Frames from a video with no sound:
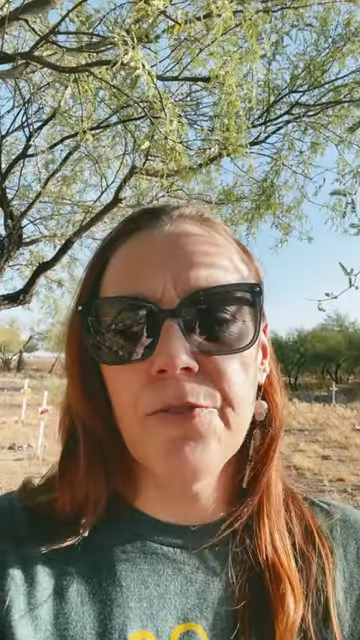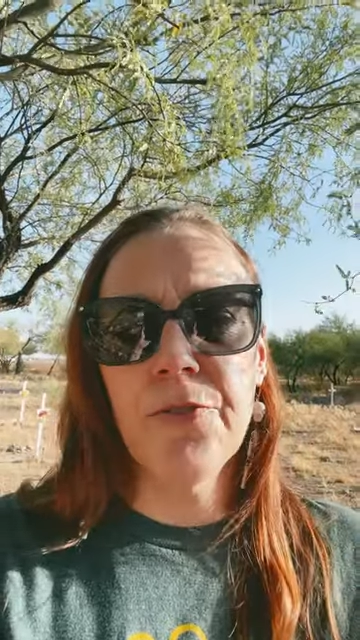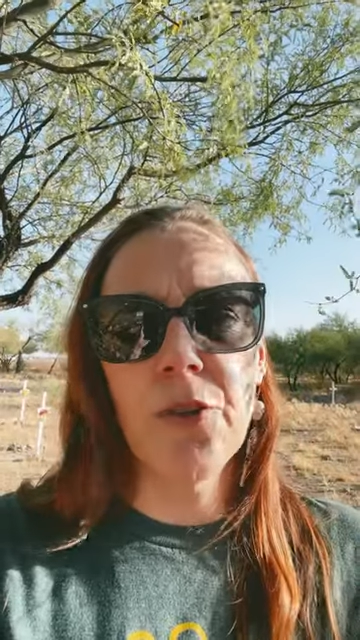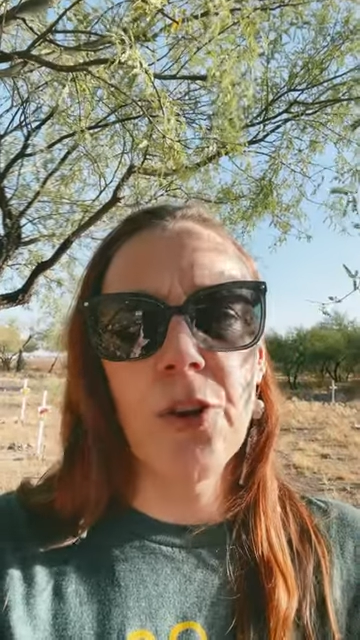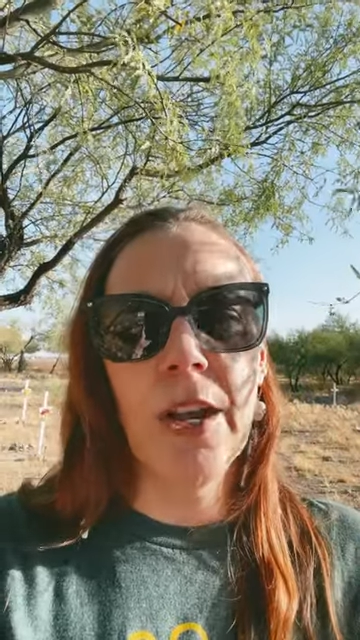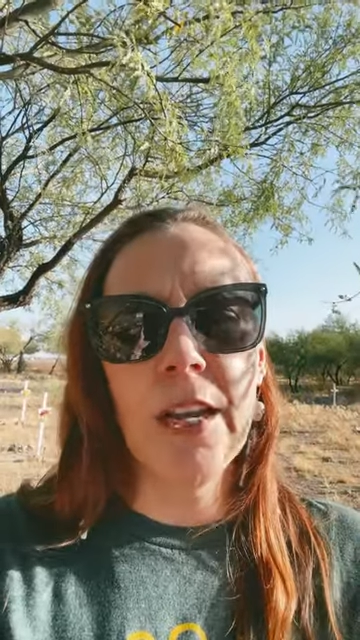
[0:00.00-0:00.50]

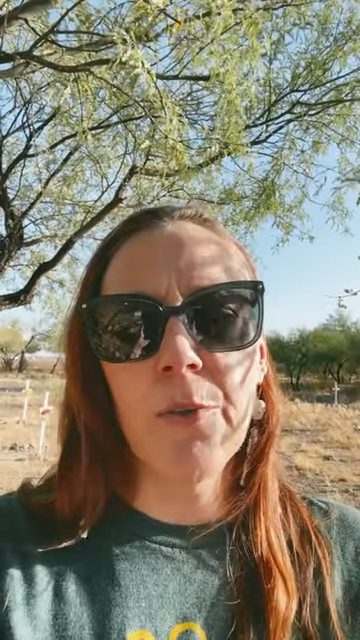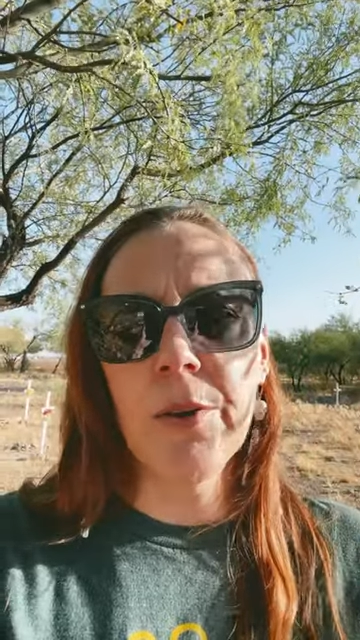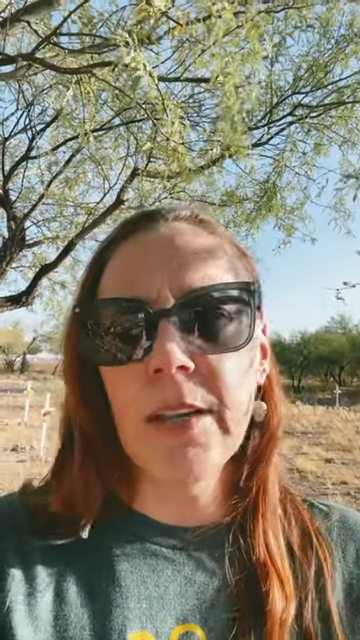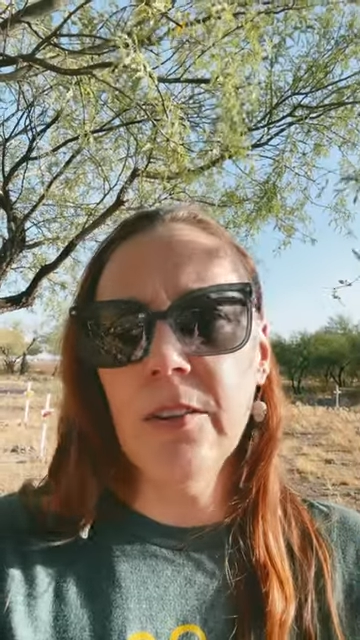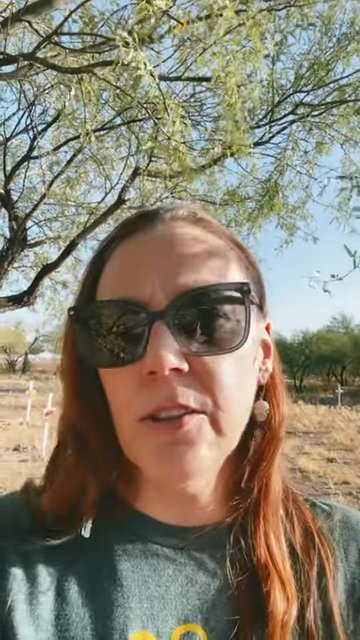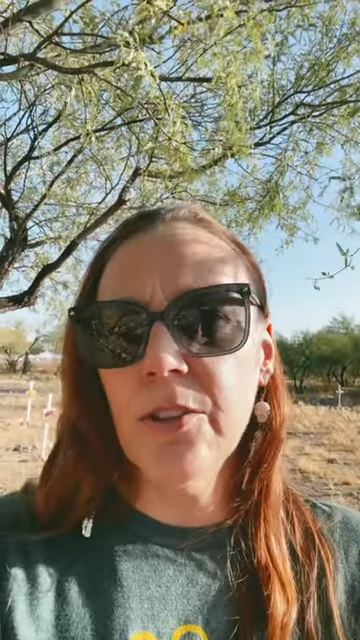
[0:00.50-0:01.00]
for
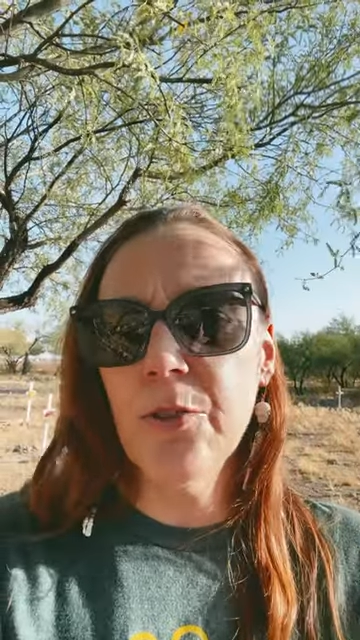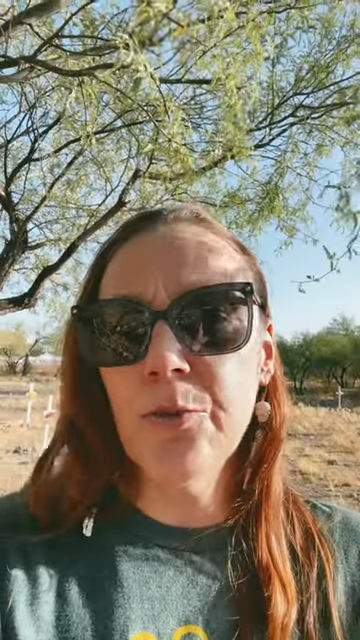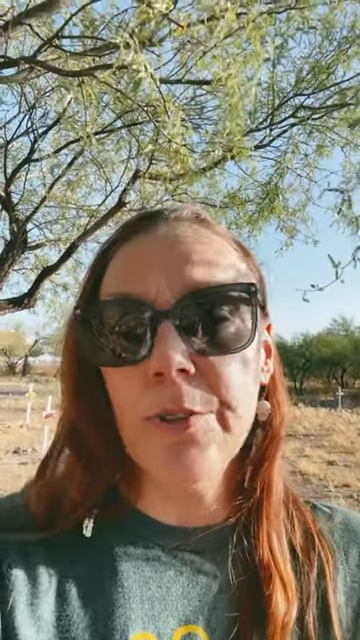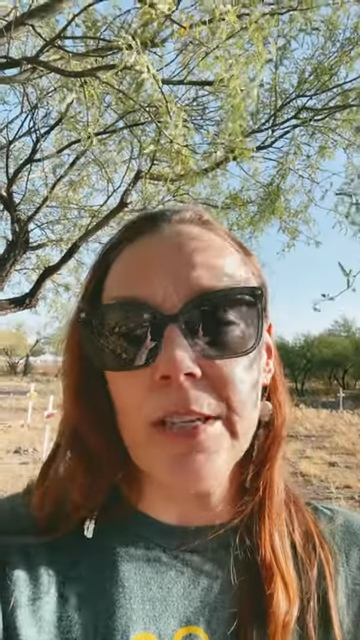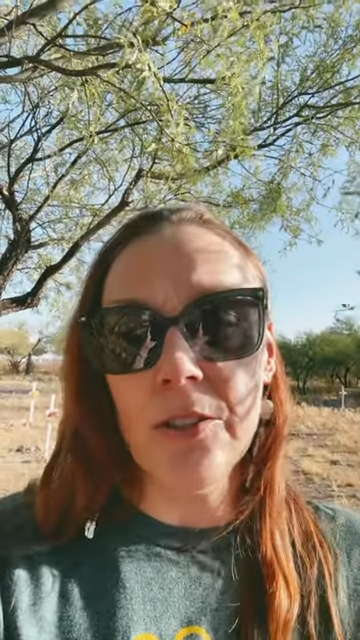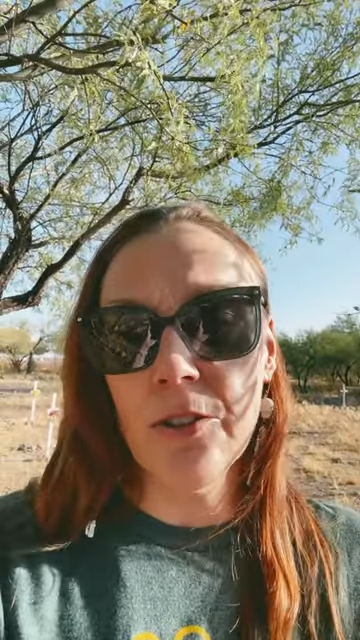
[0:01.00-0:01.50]
anyone out there who
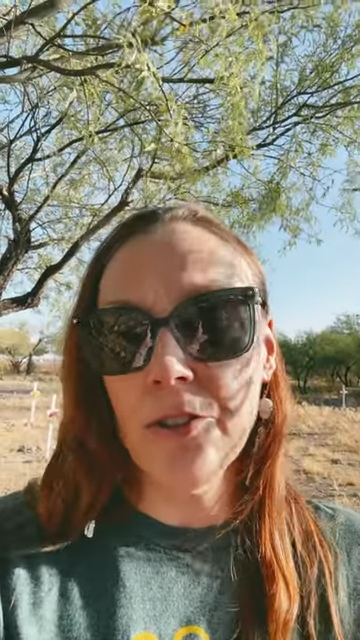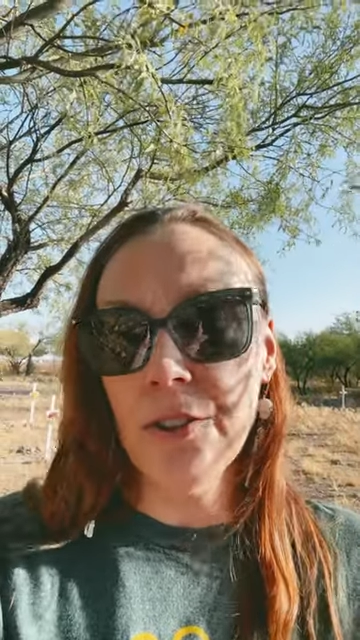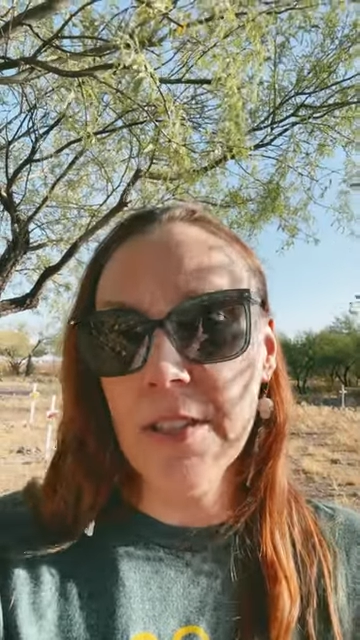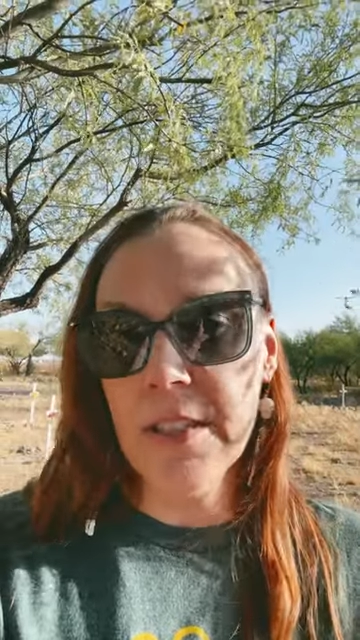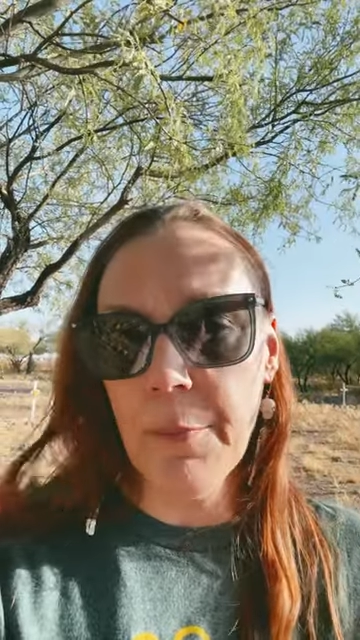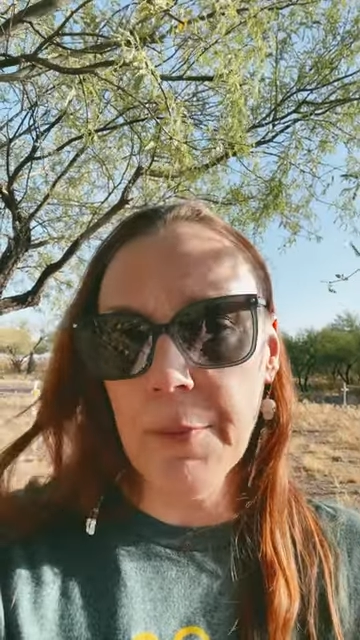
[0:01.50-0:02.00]

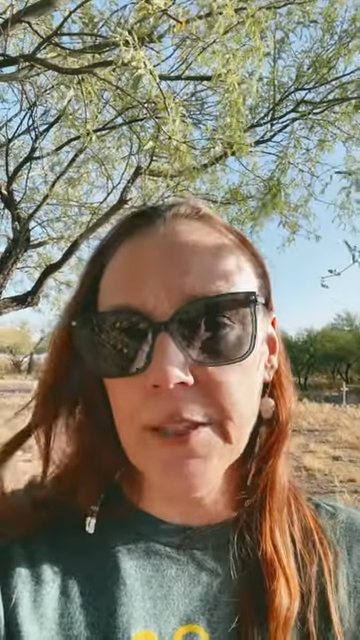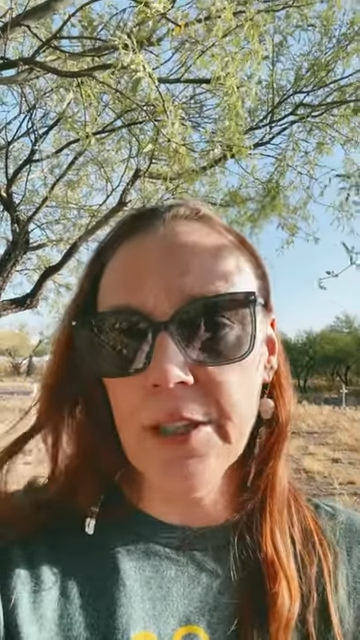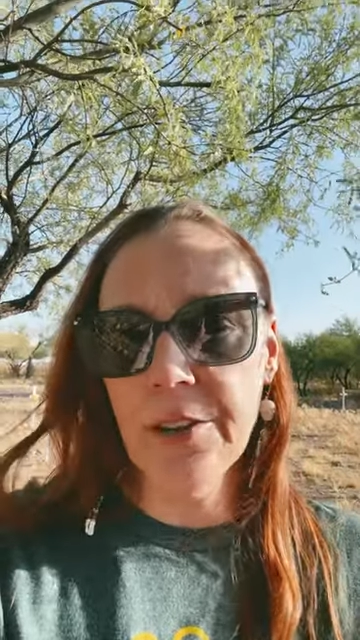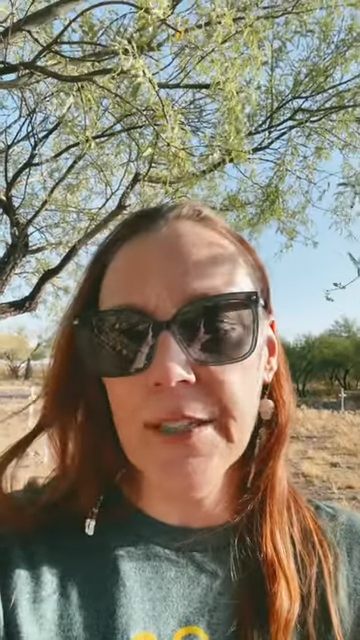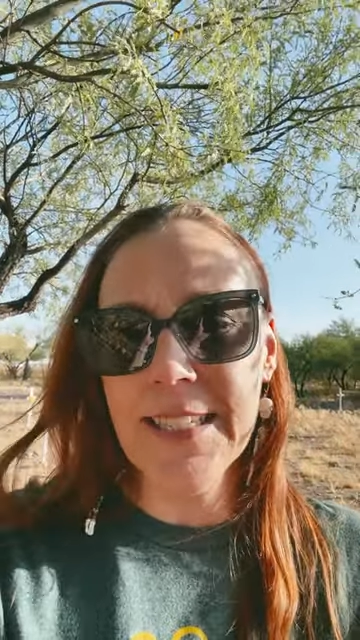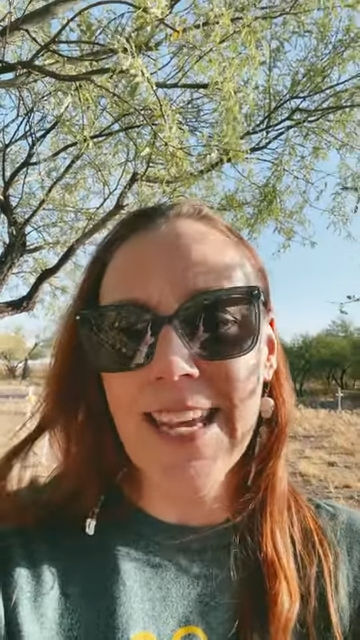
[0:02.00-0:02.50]
researches
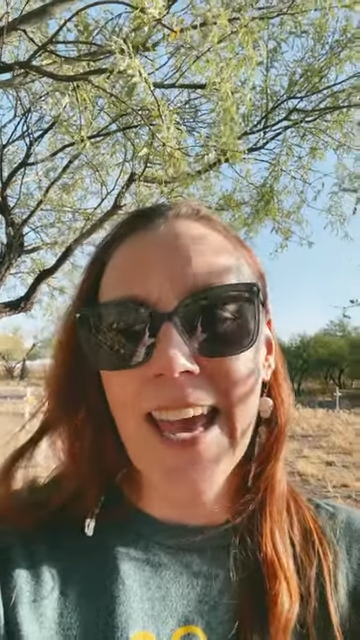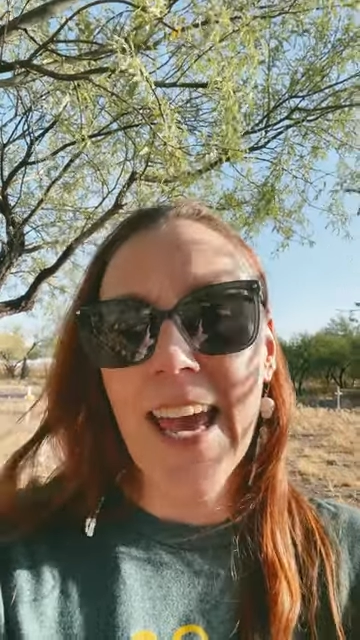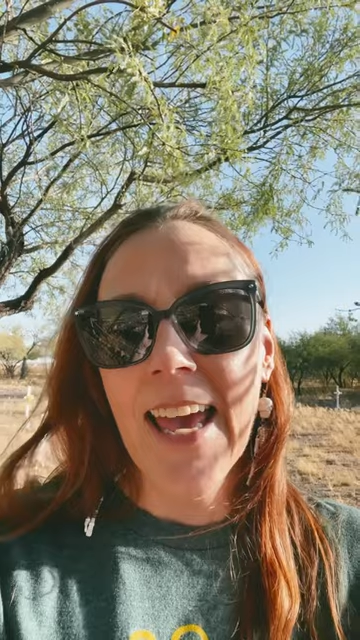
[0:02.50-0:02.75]
cemeteries,